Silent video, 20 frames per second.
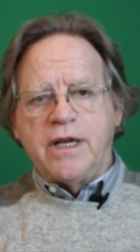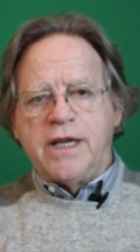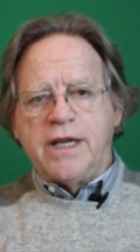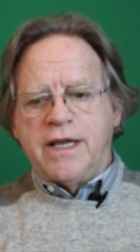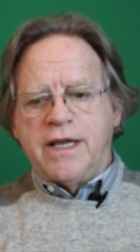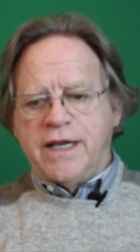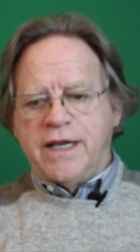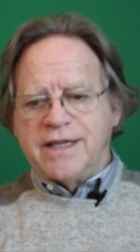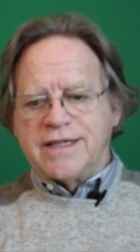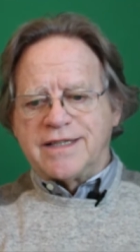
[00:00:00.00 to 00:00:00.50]

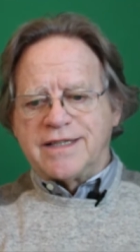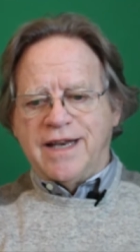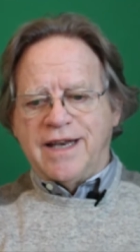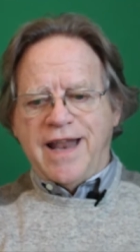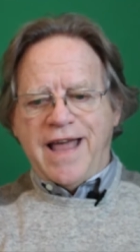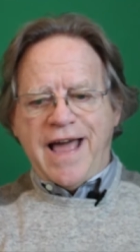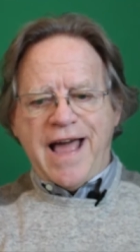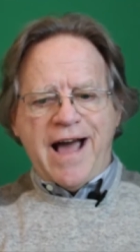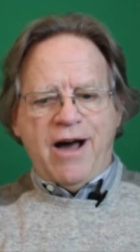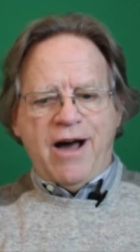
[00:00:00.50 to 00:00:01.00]
It's
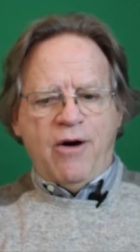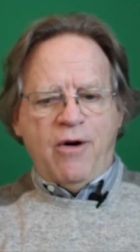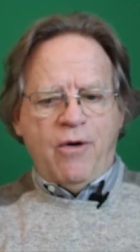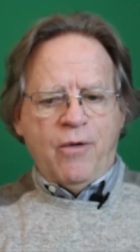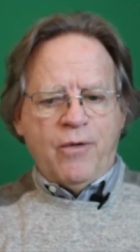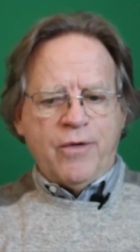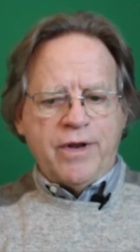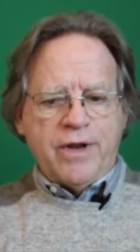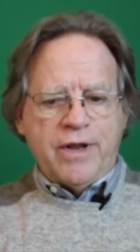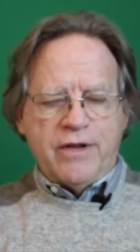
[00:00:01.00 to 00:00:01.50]

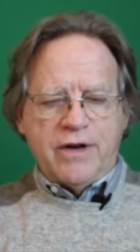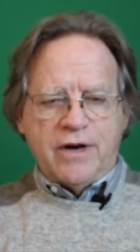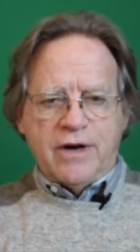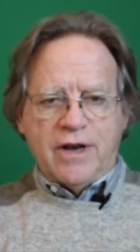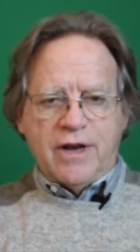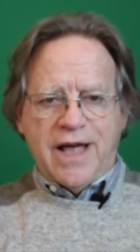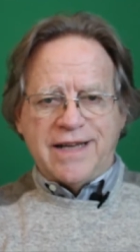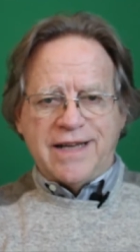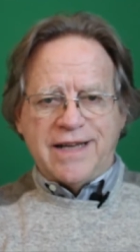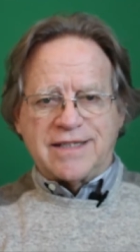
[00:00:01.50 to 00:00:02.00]
loud, there are
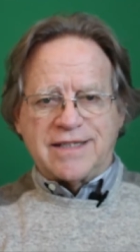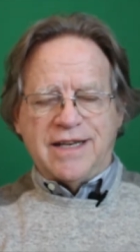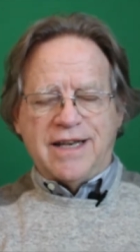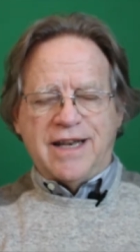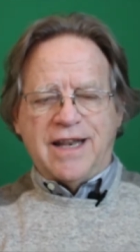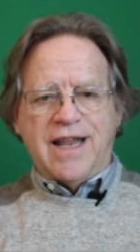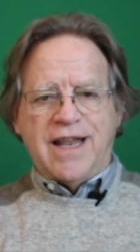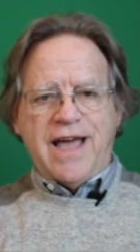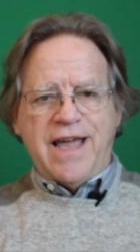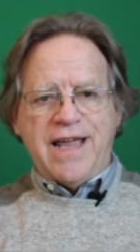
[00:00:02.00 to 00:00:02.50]
lots of
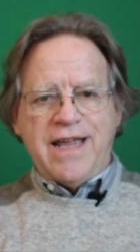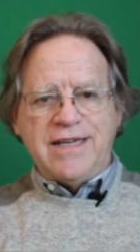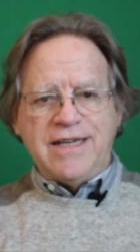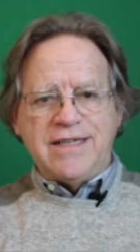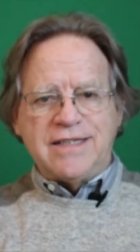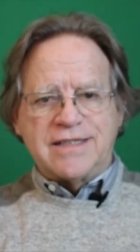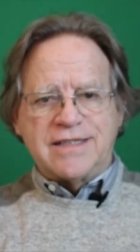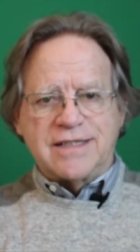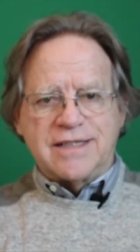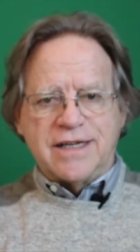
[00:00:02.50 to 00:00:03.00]

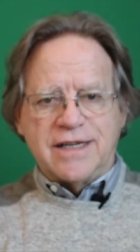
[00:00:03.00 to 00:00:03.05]
lights,